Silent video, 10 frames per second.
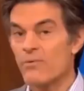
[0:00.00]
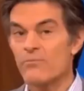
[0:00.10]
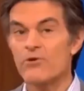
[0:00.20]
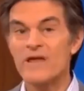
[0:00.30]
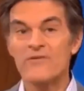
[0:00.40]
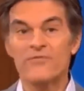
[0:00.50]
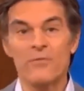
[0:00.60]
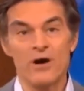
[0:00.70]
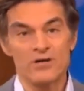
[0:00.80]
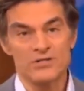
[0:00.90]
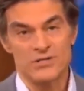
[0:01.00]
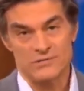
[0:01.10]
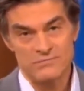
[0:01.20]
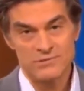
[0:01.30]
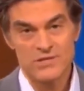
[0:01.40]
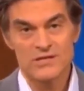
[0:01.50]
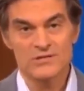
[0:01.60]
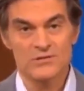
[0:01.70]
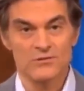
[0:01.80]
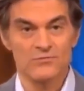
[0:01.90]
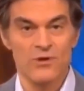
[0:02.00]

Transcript: Maria from Austin sent us a little